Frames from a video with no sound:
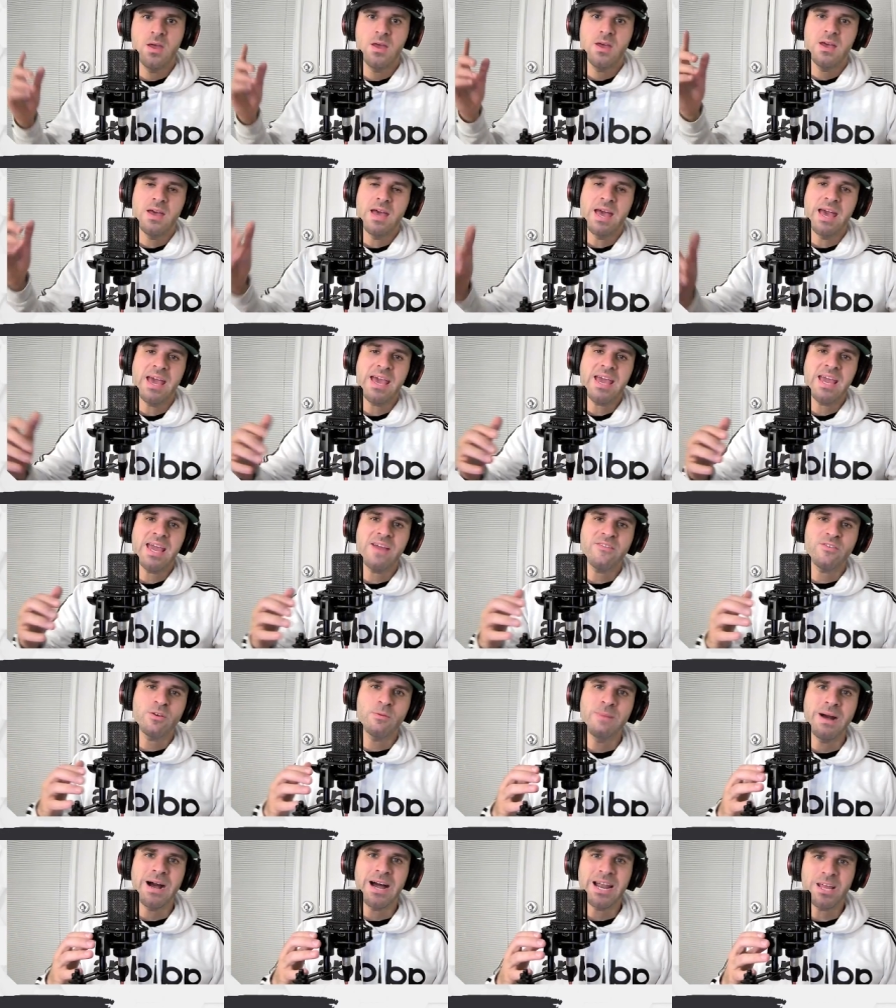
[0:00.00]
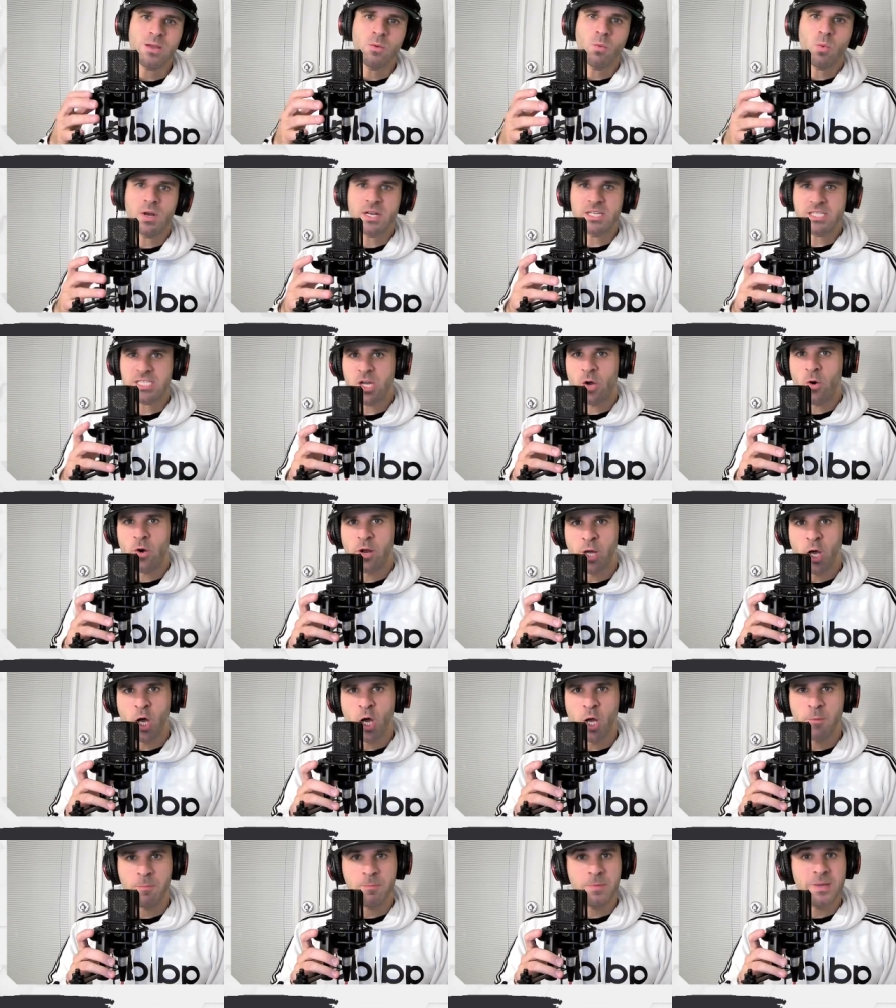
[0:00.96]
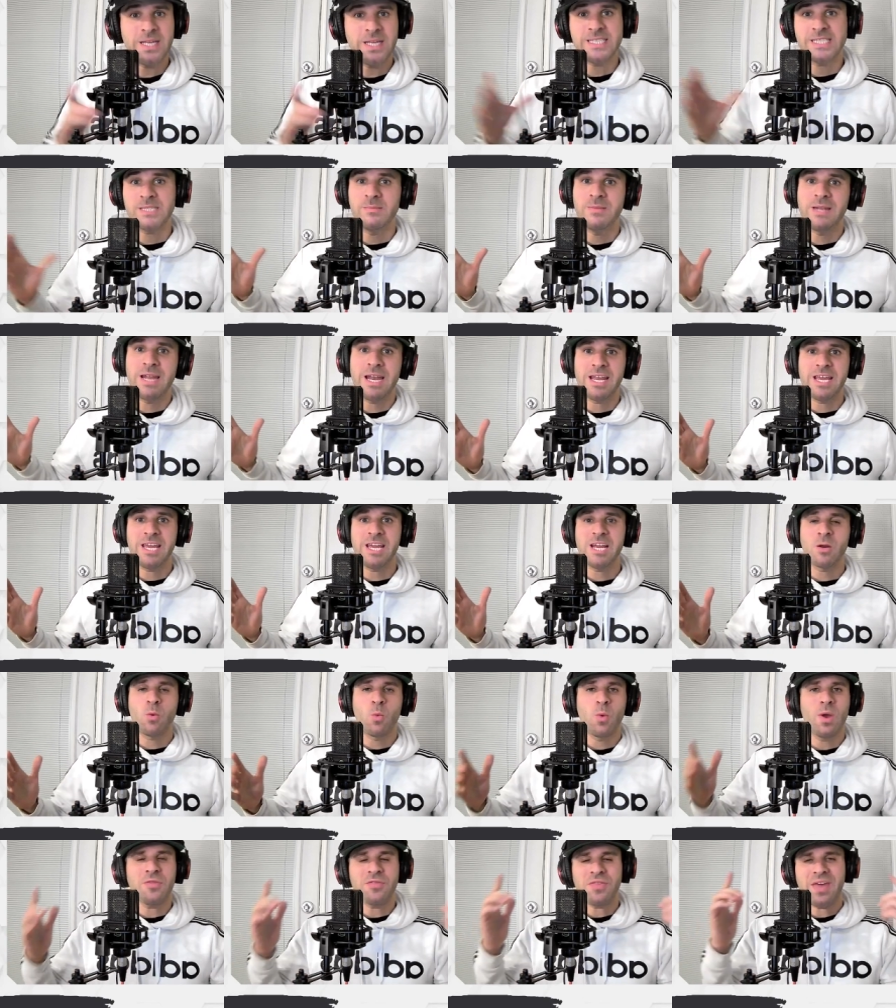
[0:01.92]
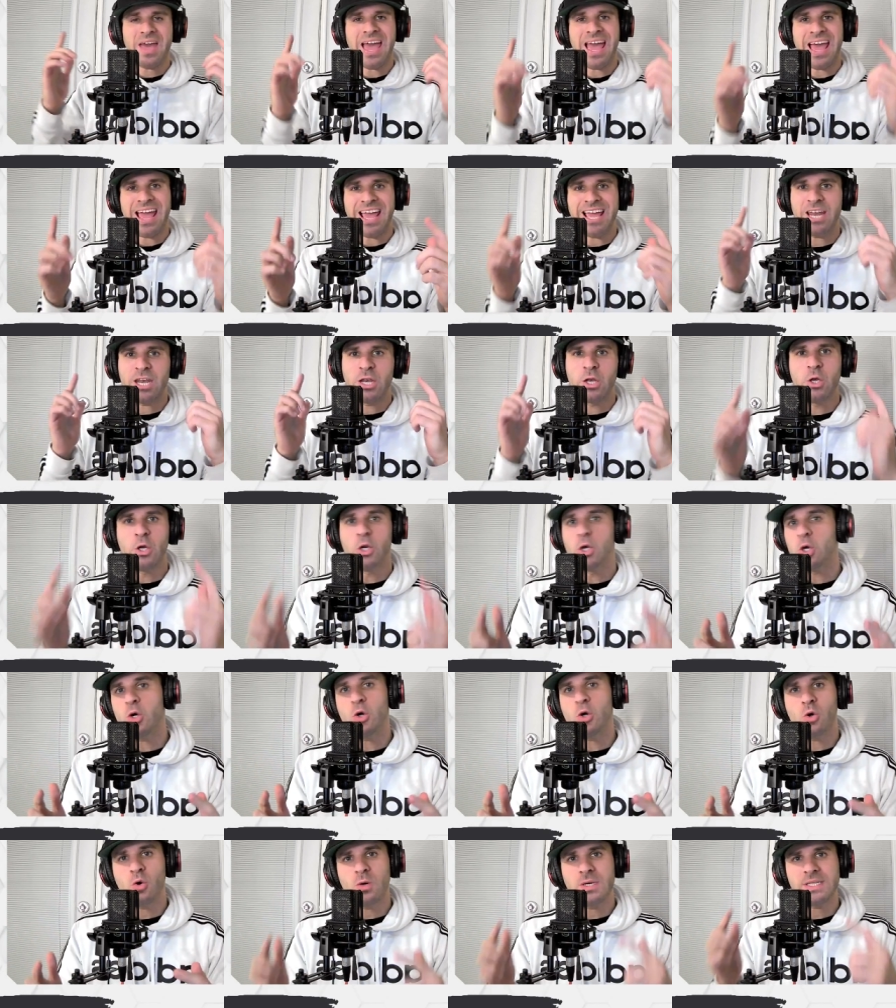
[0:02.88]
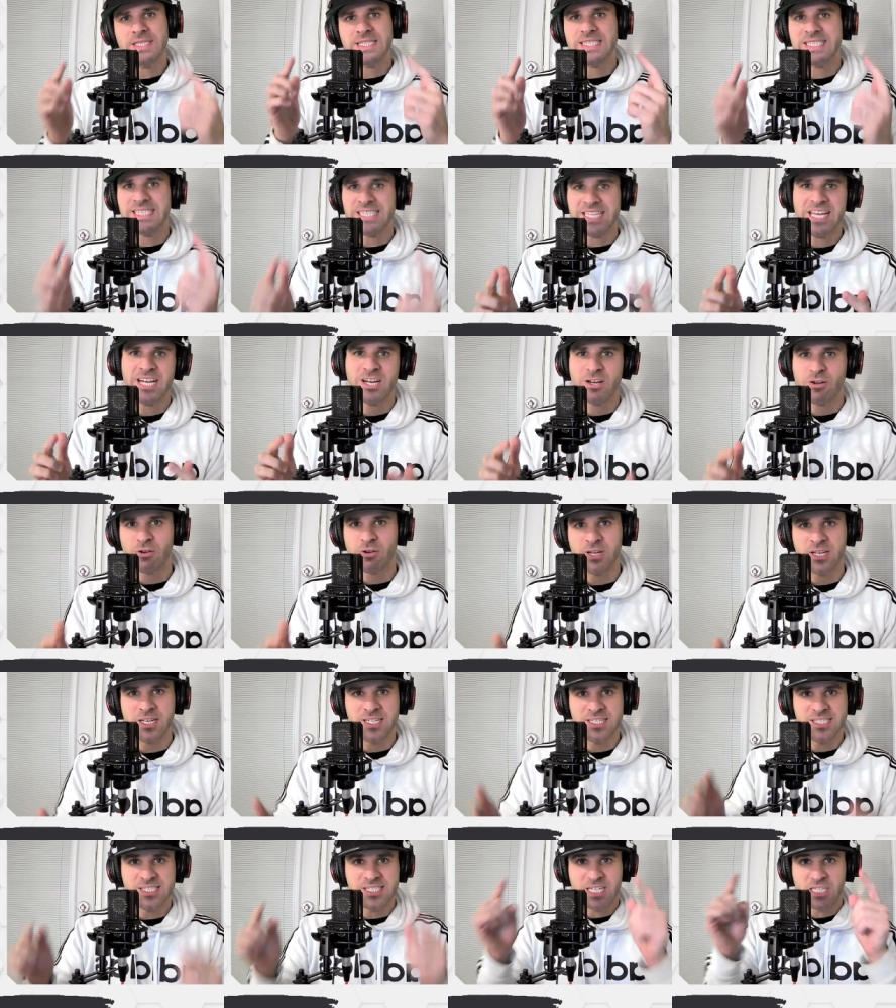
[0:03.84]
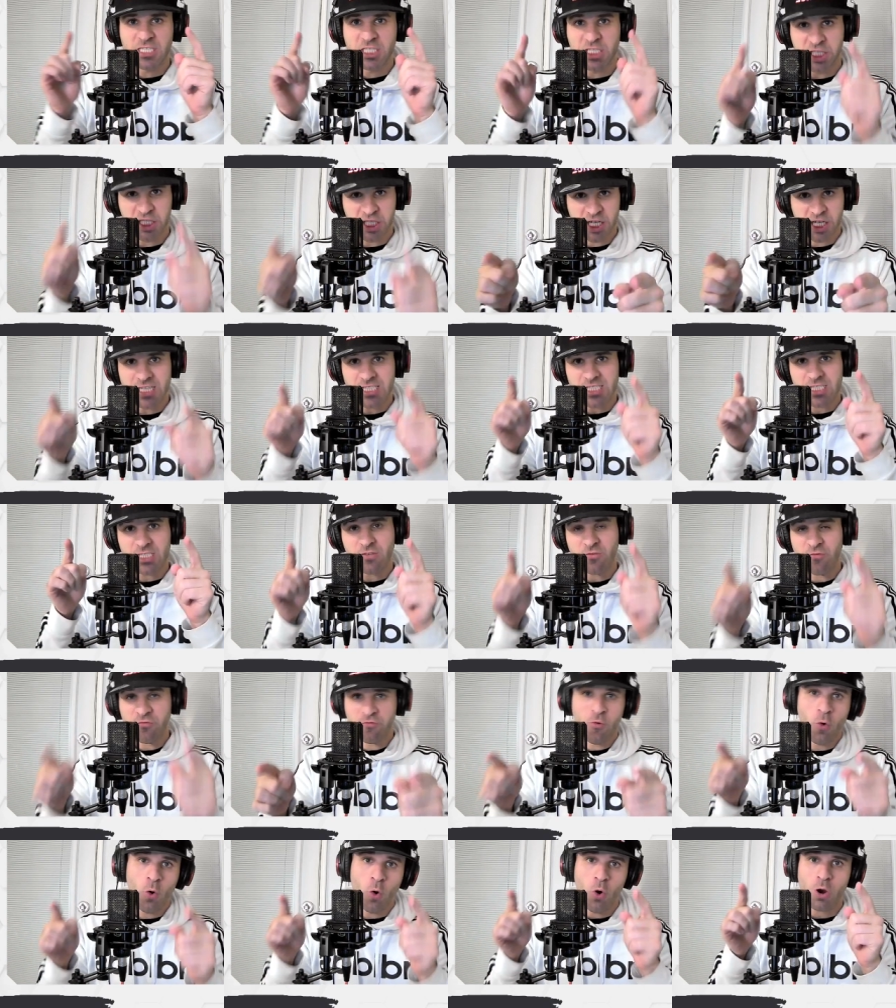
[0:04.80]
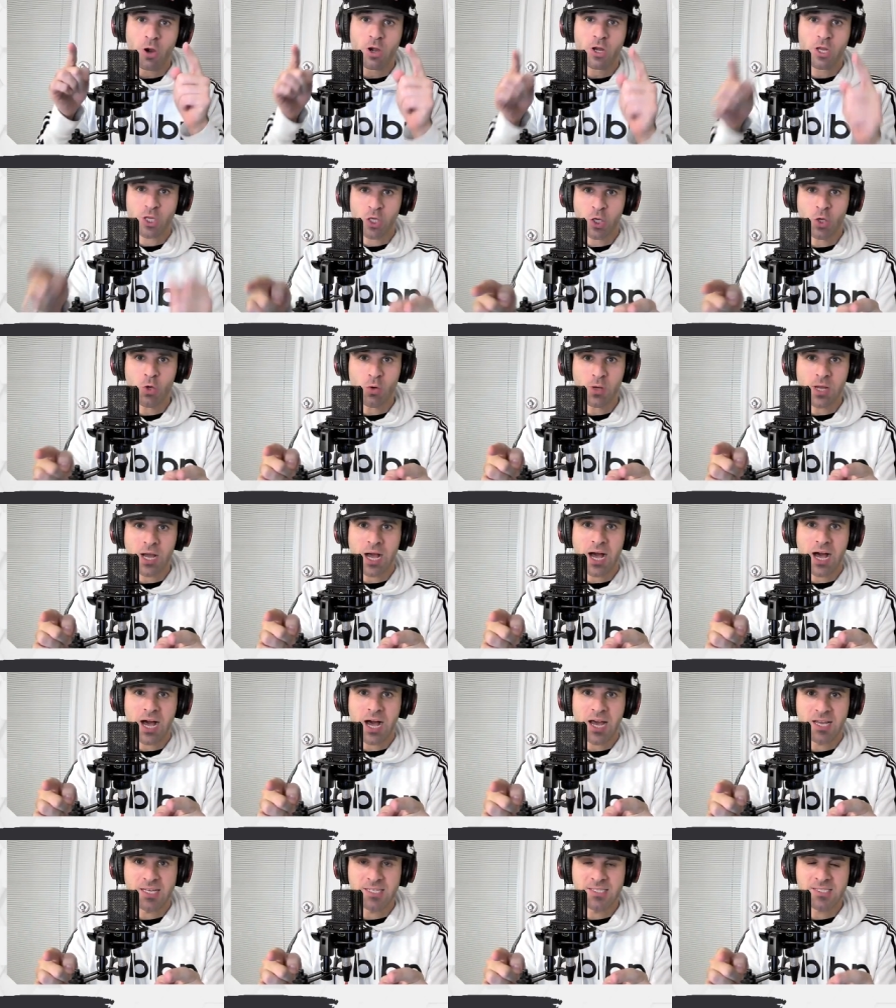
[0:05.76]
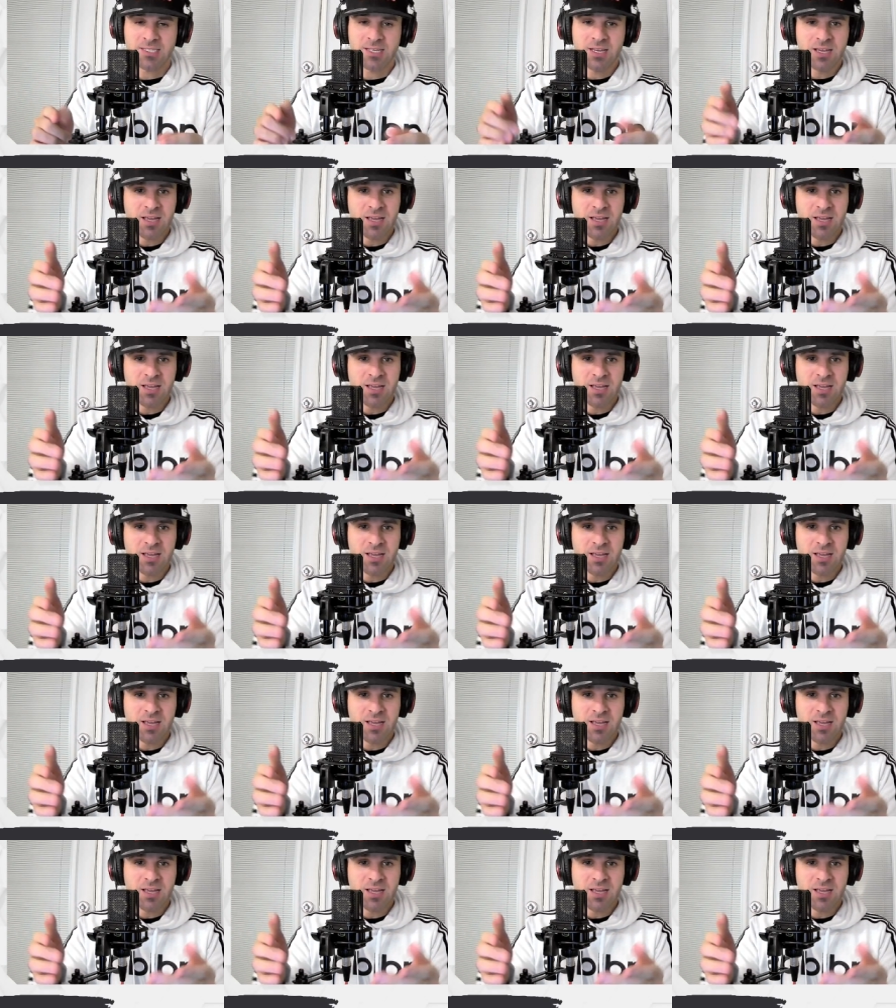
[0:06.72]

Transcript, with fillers: Hey everybody, what is going on? Pete Simonetti here with a new series just for you guys.